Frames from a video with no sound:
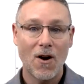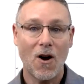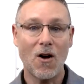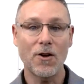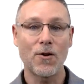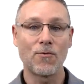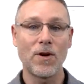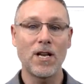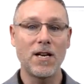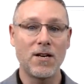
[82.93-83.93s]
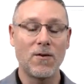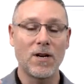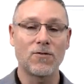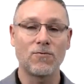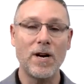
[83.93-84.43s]
all you're really doing
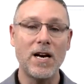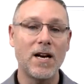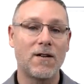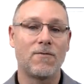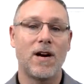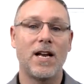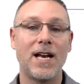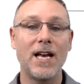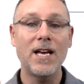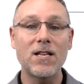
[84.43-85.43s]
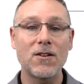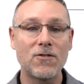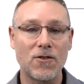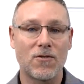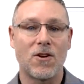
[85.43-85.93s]
is reading and writing
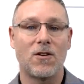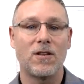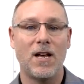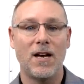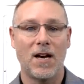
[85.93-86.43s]
integers all day.